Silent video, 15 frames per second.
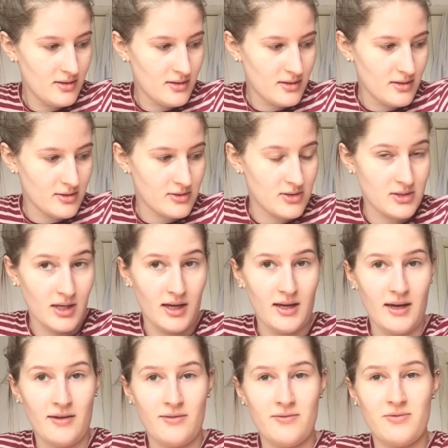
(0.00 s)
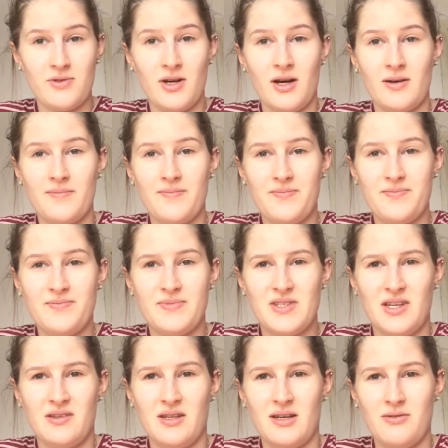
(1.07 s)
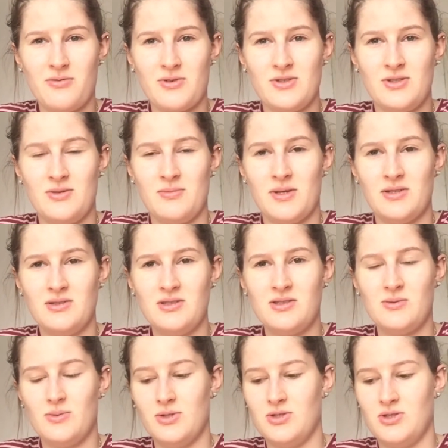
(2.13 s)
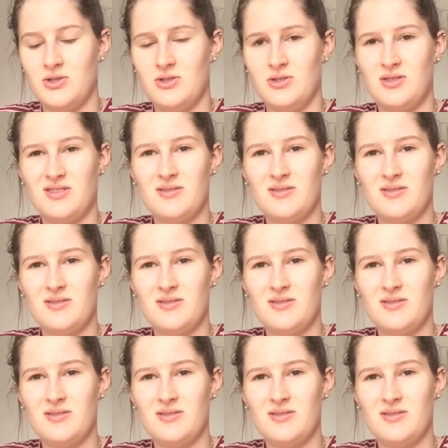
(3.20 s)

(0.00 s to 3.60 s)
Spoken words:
because I have not done that for 2 months, which is